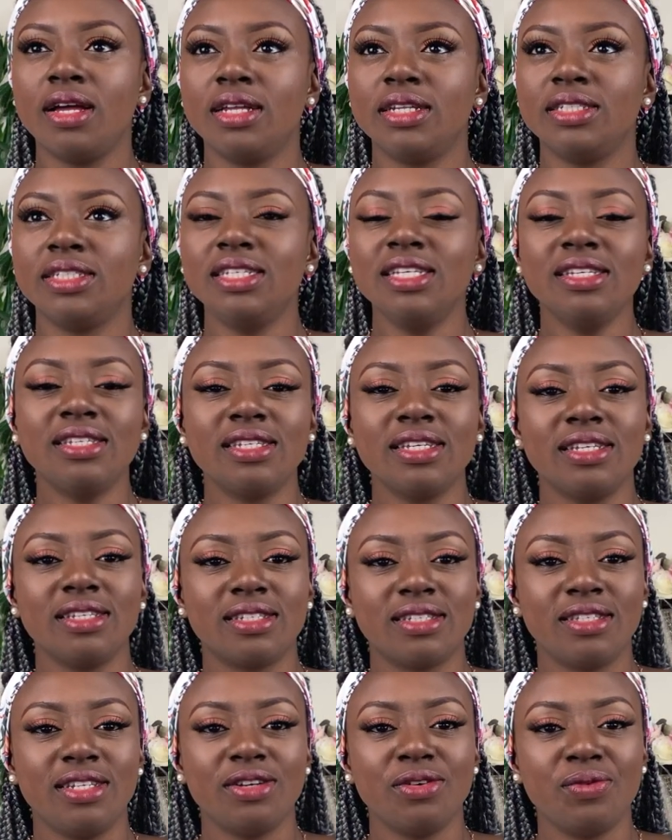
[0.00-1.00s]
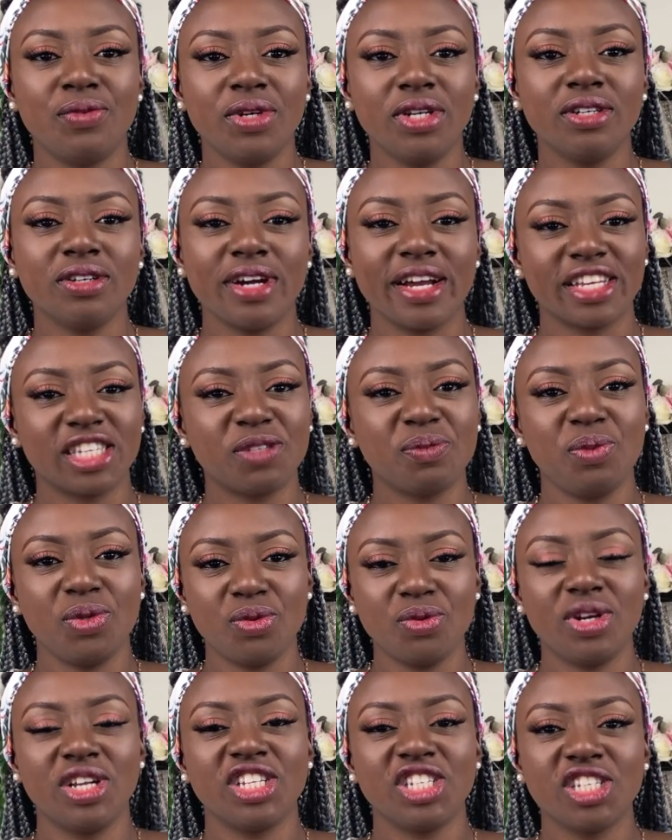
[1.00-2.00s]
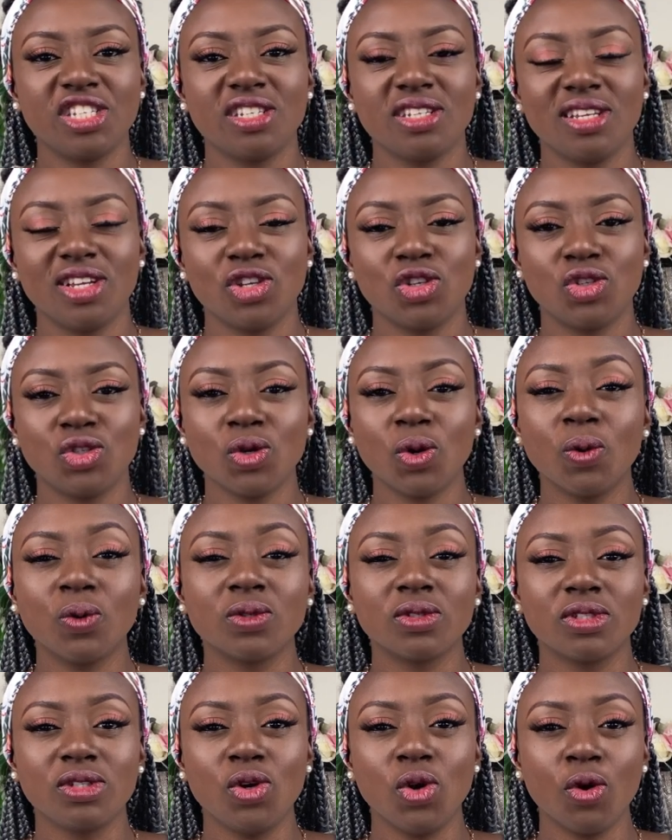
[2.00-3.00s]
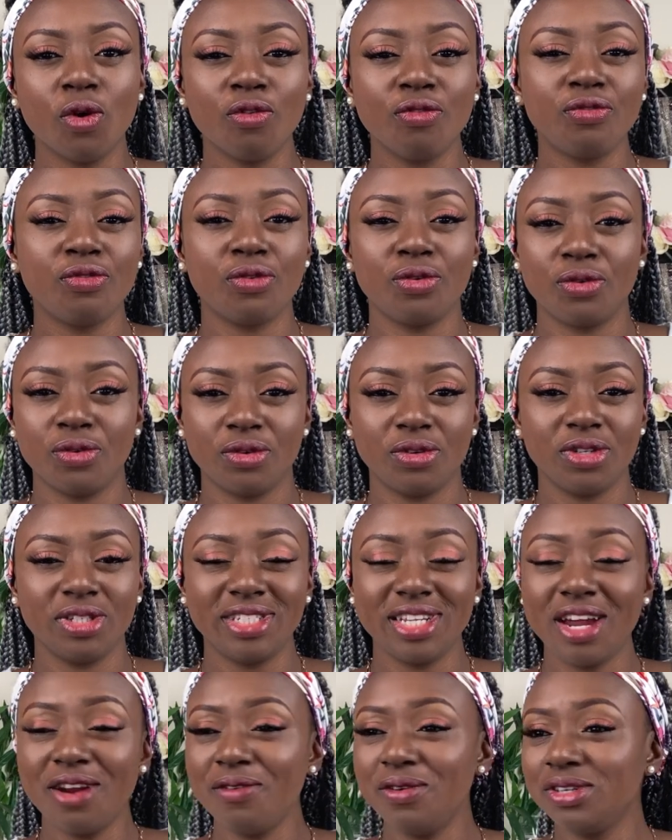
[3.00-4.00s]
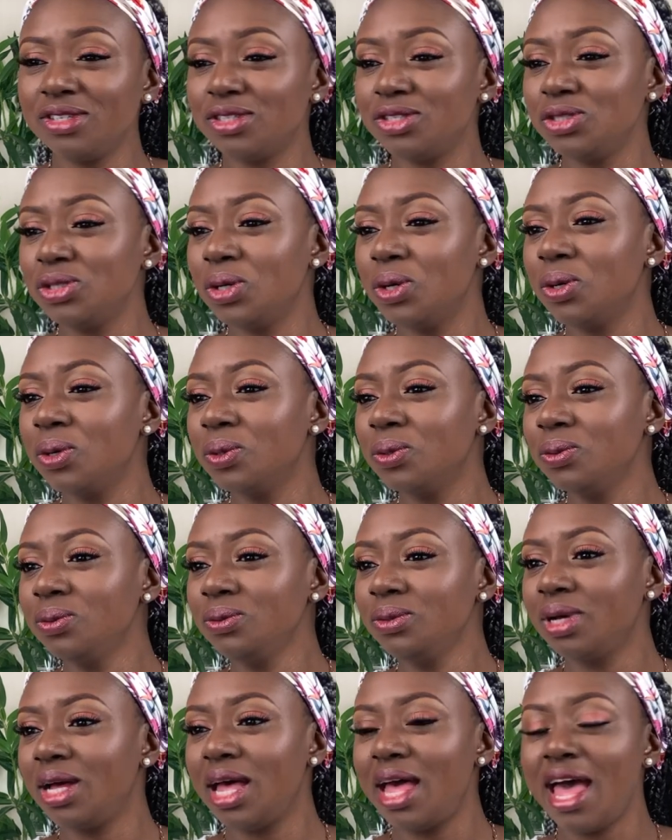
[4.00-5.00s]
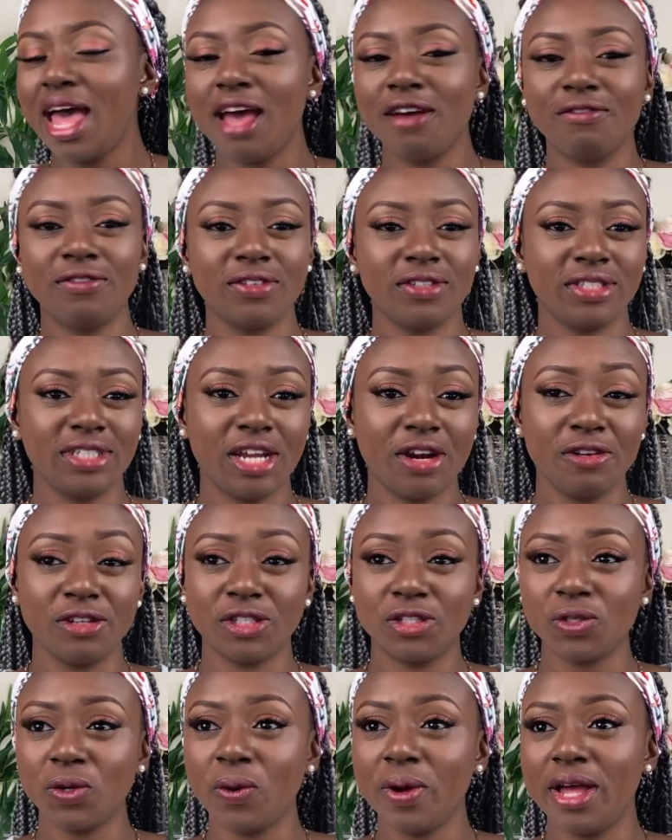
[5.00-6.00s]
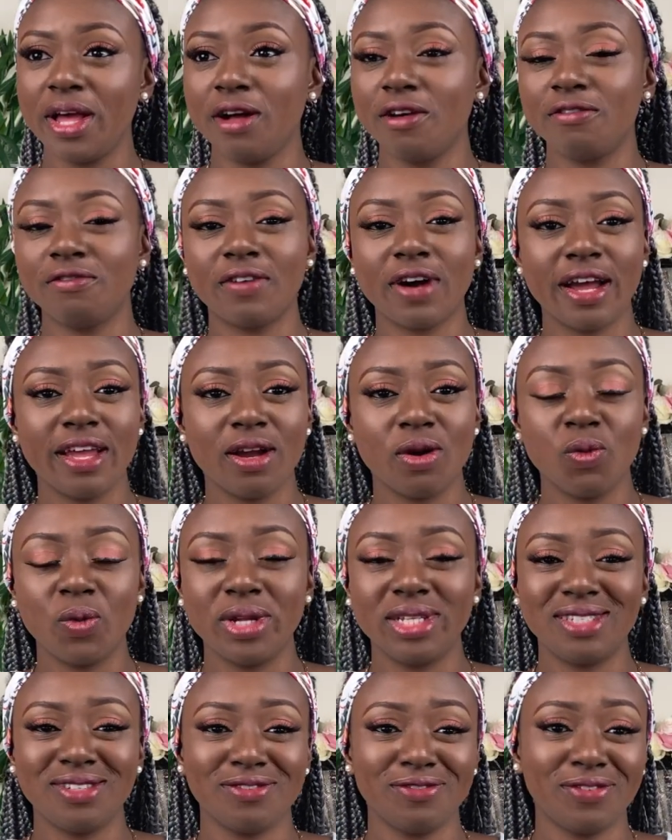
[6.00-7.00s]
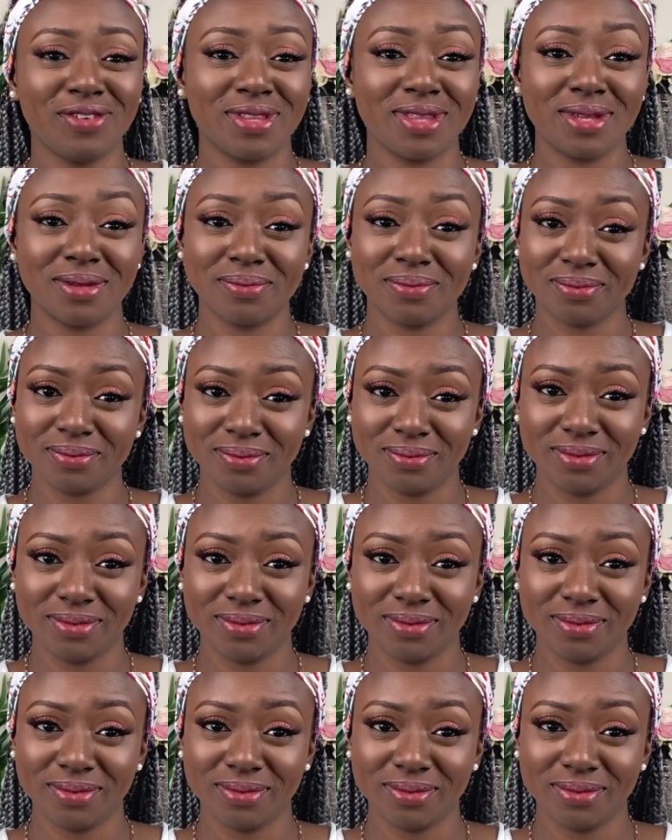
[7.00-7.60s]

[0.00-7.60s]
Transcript: This is the real experience souls go through. There is no heaven. There is no hellfire waiting for them.